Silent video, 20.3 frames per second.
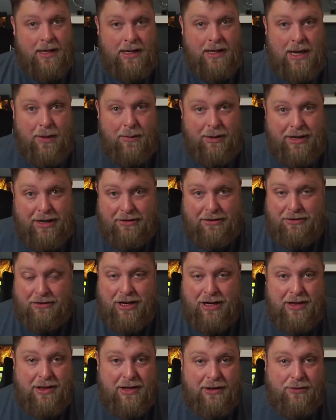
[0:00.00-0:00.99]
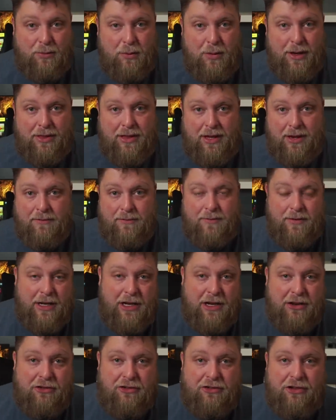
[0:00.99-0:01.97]
Now, we did see this with the
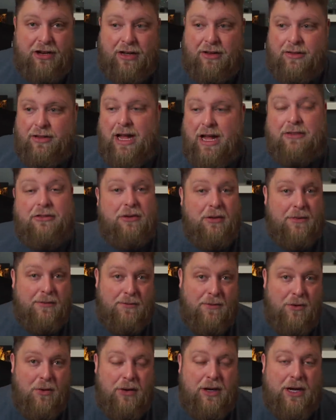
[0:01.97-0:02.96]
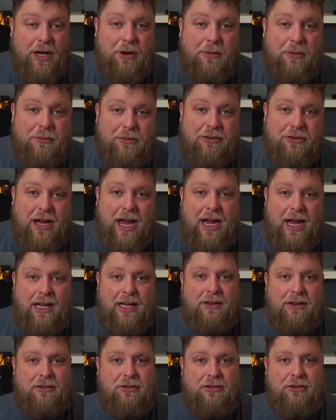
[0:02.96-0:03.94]
Nvidia Shield. That's got 4K
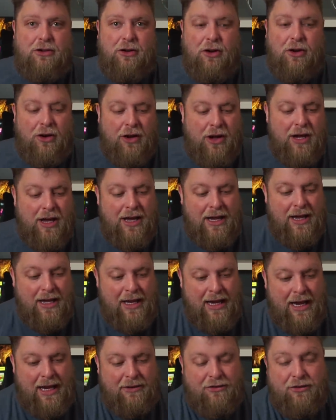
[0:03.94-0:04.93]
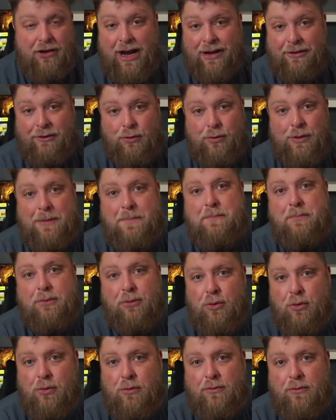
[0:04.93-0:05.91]
upscaling, so it tries to
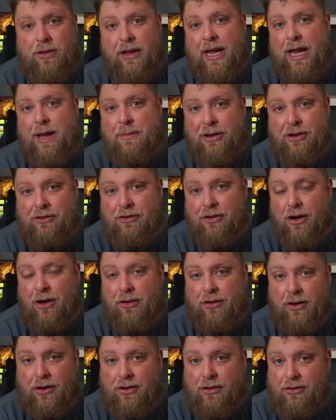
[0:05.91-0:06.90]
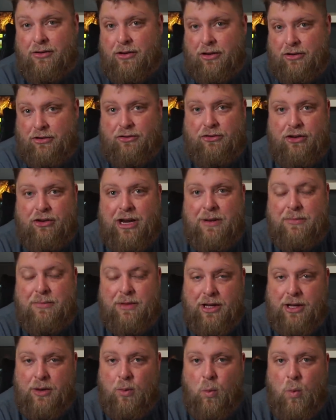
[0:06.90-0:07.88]
improve the image or the stream
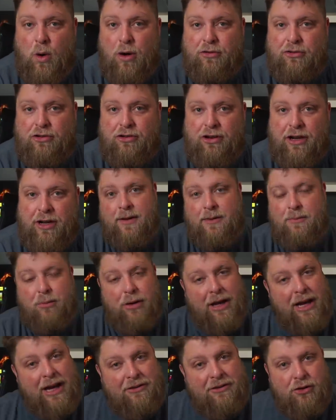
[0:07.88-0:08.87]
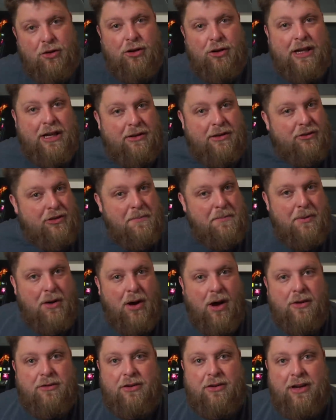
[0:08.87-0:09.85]
that you're watching, but it is only in supported